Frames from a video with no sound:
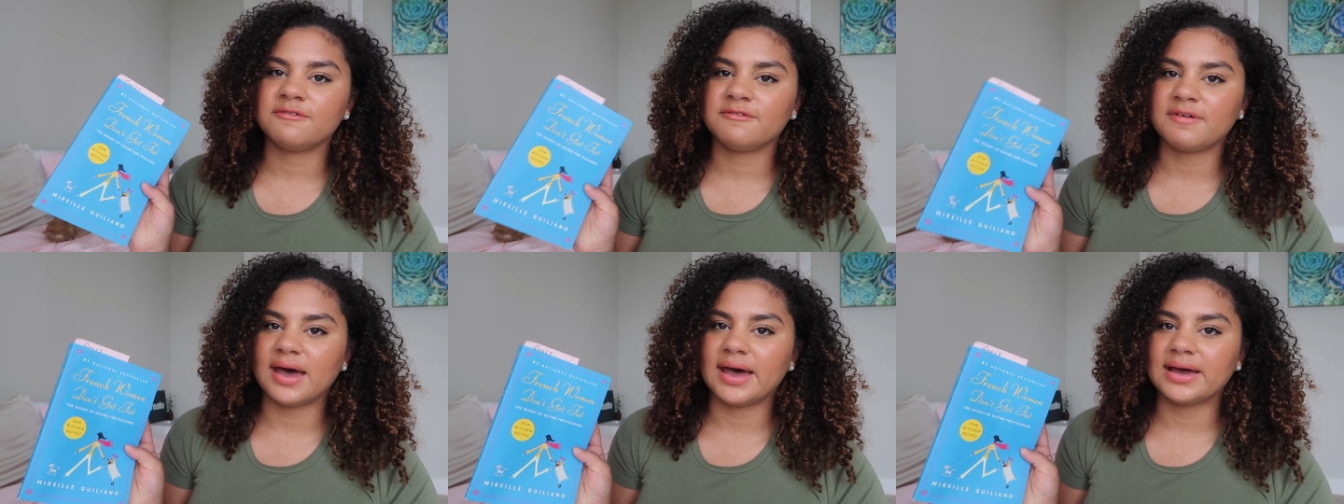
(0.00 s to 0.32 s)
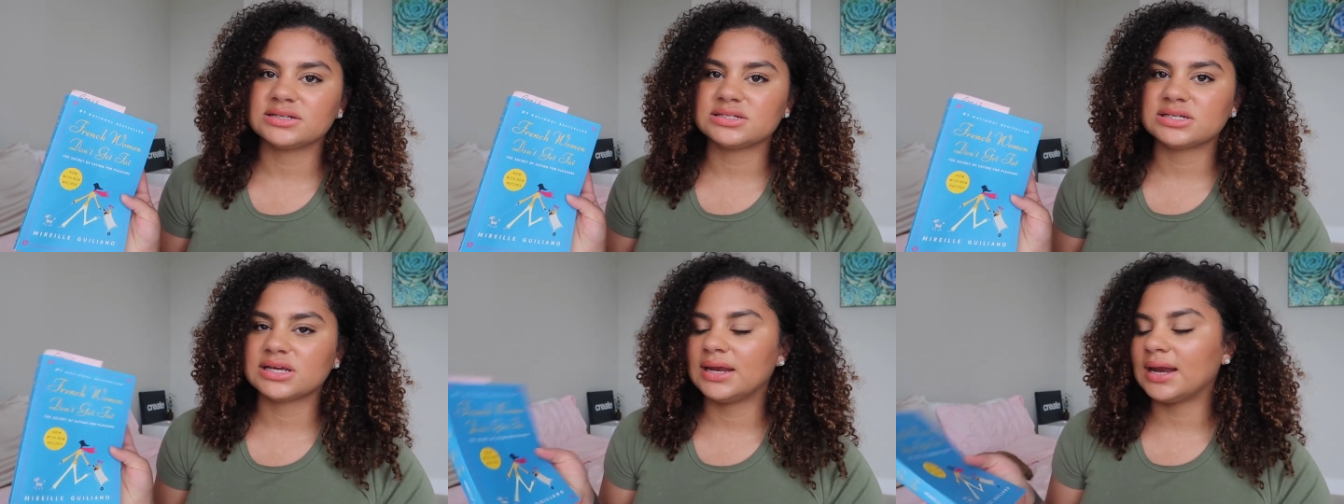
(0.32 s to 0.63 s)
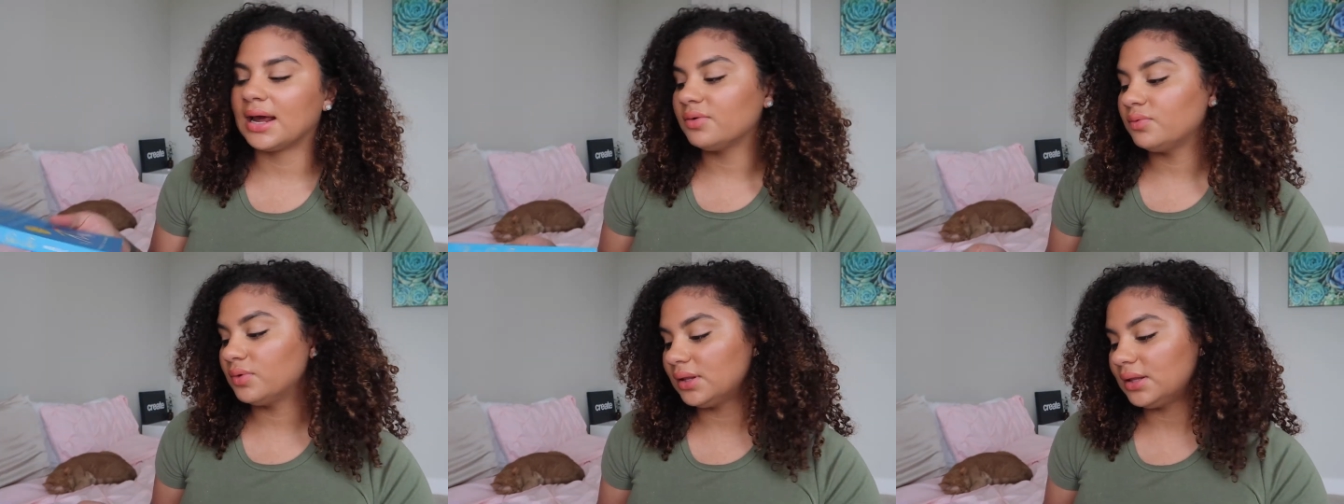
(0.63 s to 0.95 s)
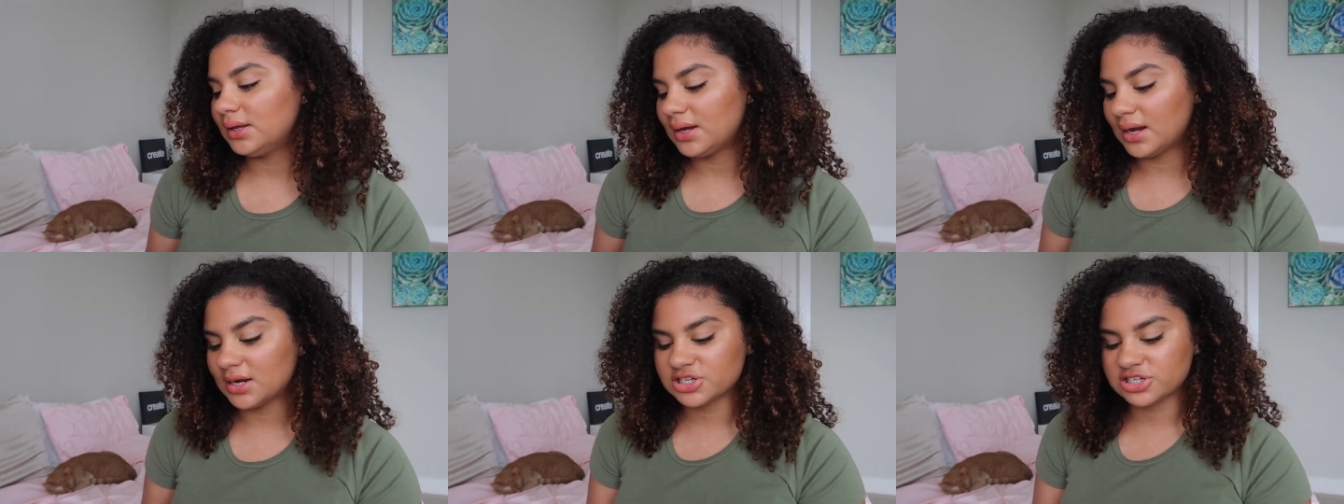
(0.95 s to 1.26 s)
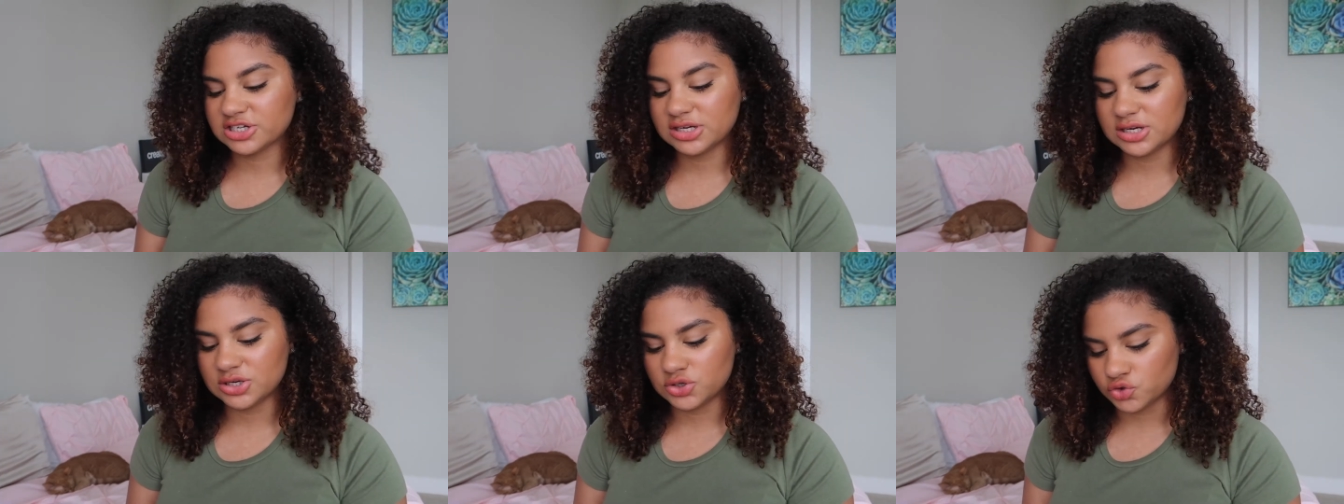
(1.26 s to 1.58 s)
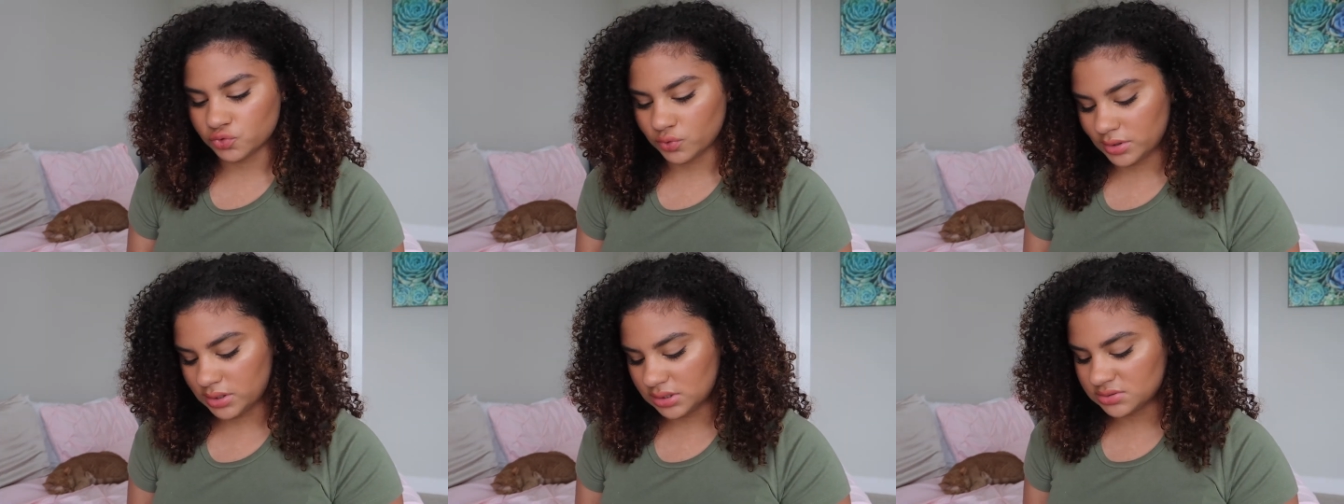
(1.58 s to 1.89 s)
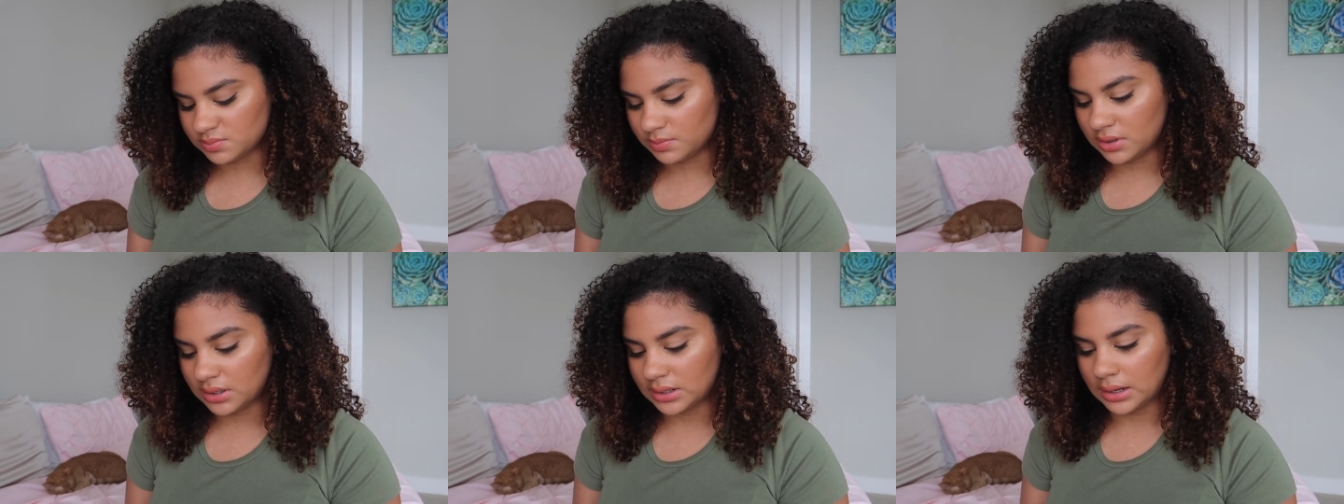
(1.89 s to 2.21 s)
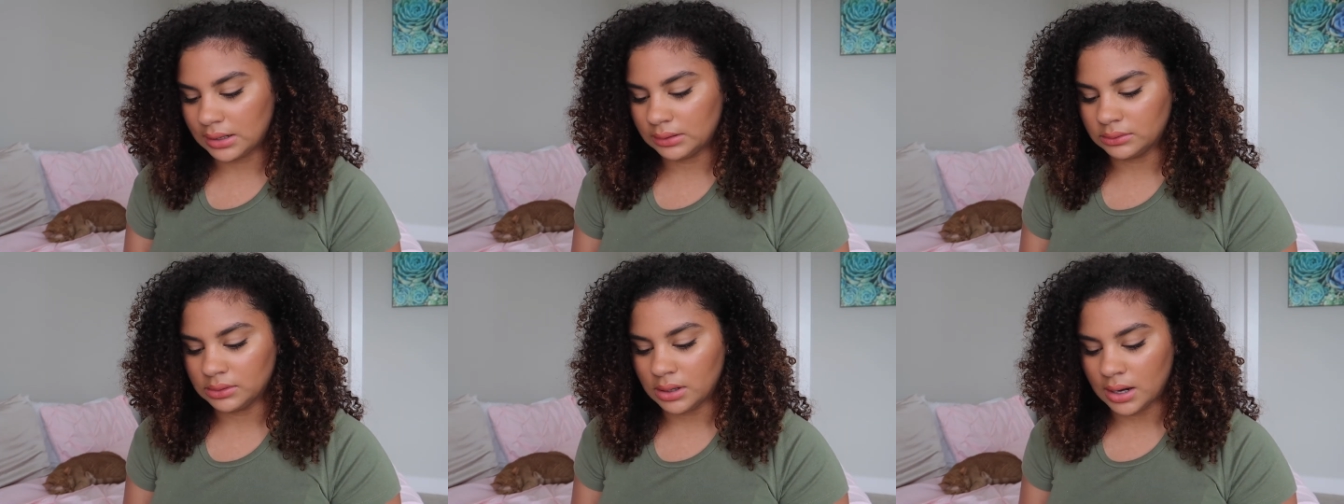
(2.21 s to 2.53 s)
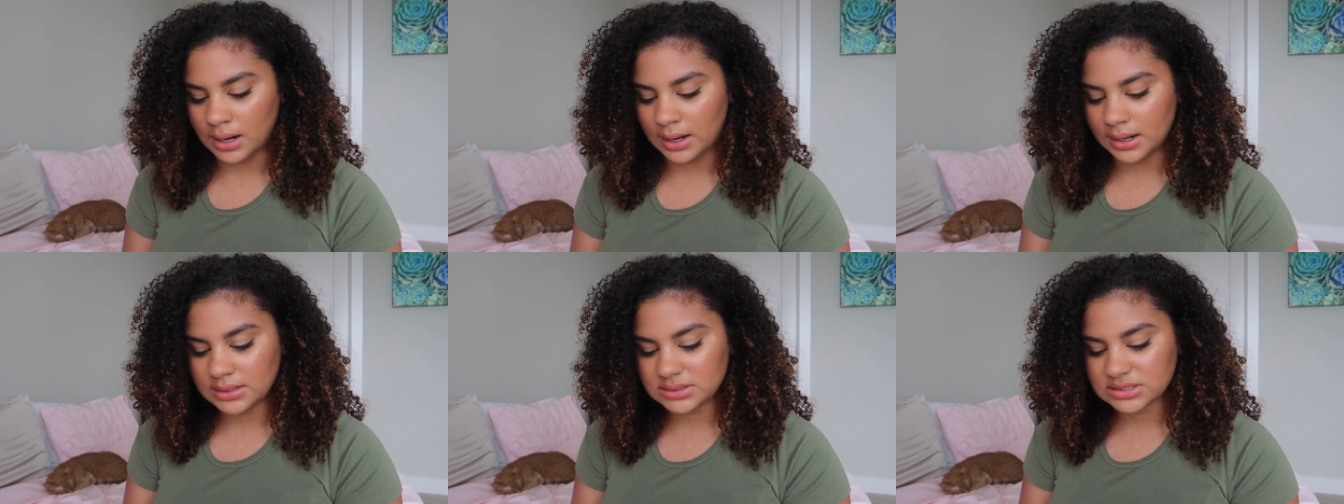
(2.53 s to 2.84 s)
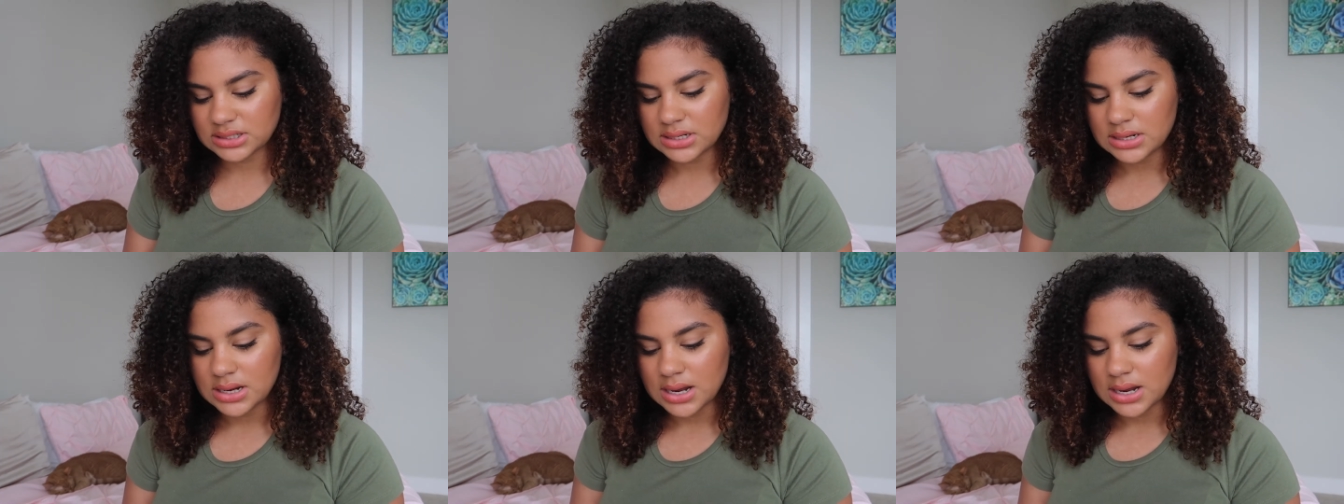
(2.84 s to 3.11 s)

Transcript: fat and I really actually enjoy this book a lot